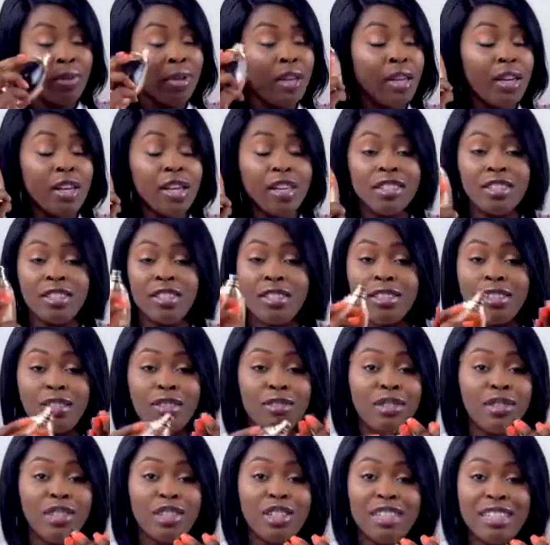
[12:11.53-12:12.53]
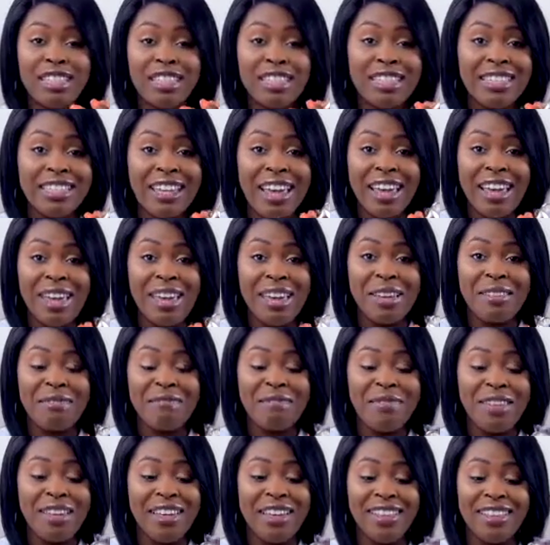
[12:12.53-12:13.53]
still looks the same.
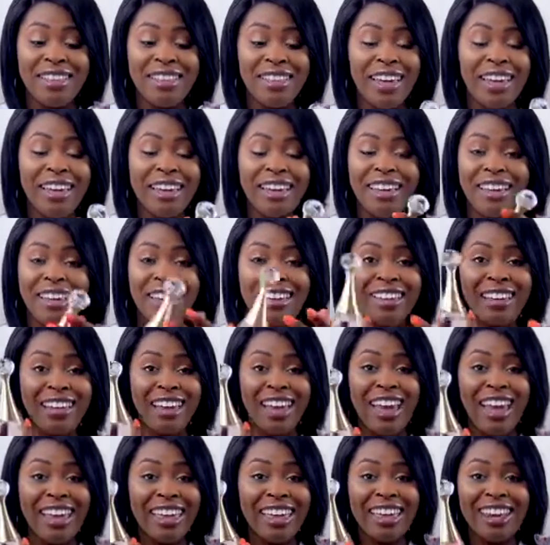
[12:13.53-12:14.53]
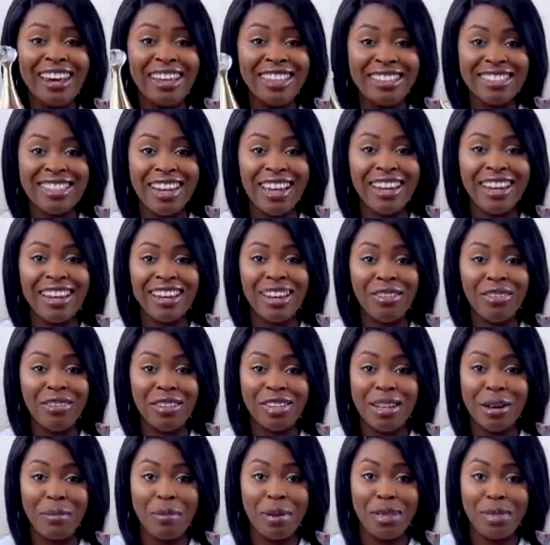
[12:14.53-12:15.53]
Like, I get excited every
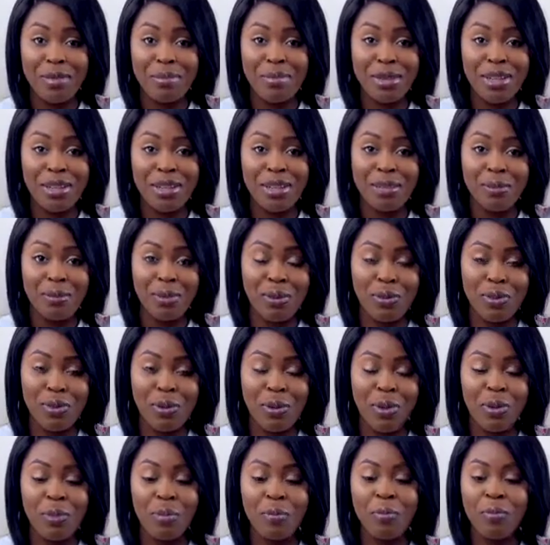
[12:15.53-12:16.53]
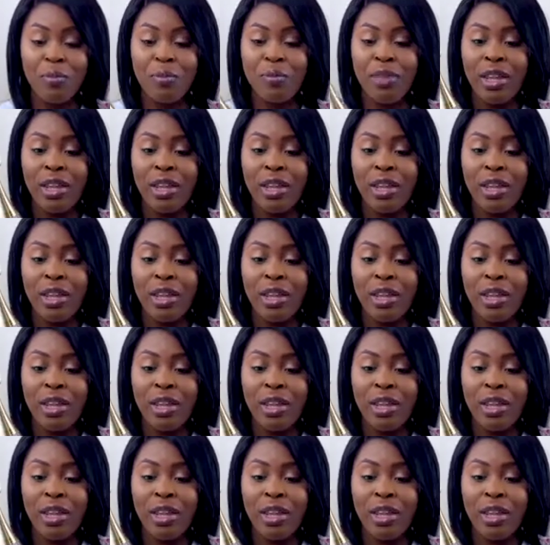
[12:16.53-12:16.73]
time I spray this perfume.